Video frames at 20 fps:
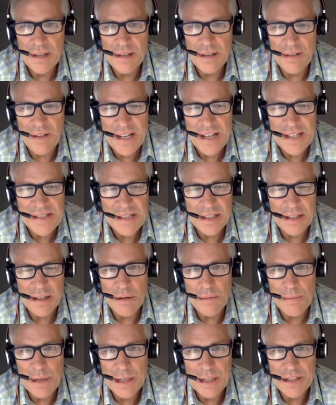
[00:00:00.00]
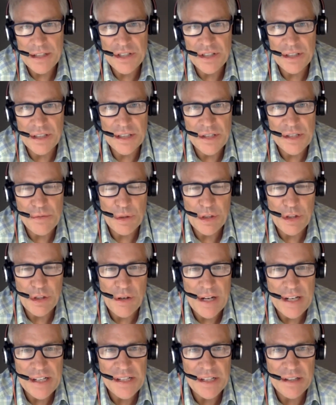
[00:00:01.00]
The last thing I'll mention is when
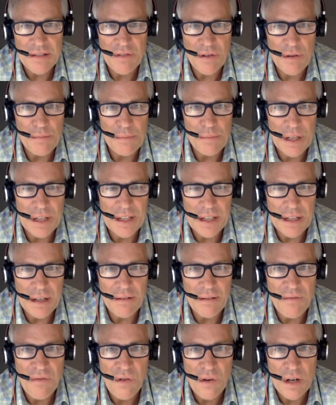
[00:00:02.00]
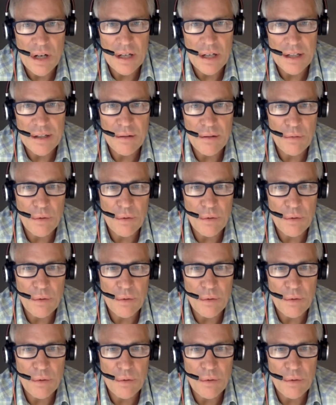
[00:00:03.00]
you're asking for money up front,